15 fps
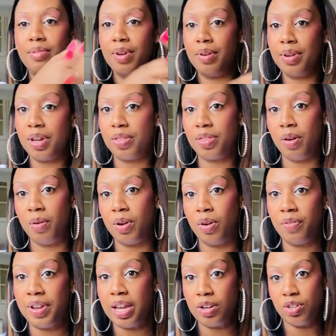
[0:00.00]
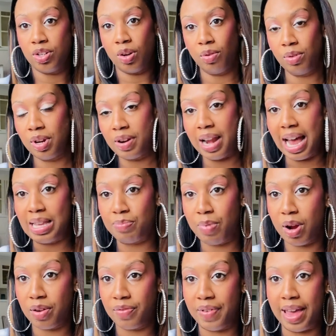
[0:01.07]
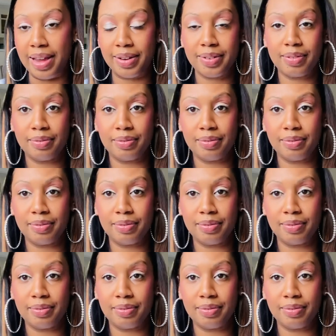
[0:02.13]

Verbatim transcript: you know, you can throw it over your shoulder. That's perfect.